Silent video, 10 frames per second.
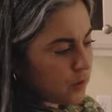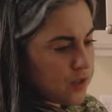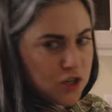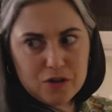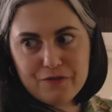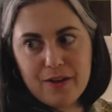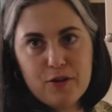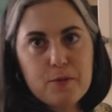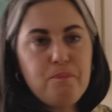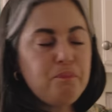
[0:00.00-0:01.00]
Such good
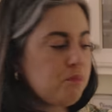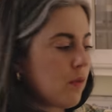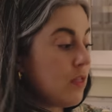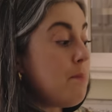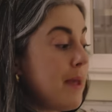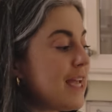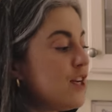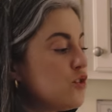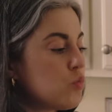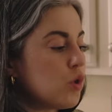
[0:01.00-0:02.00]
flavor. The
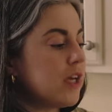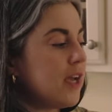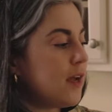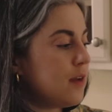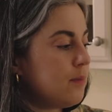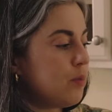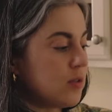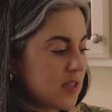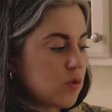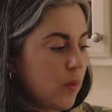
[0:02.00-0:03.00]
bacon is really
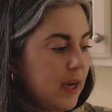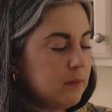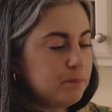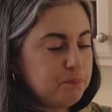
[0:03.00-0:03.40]
pulls its weight.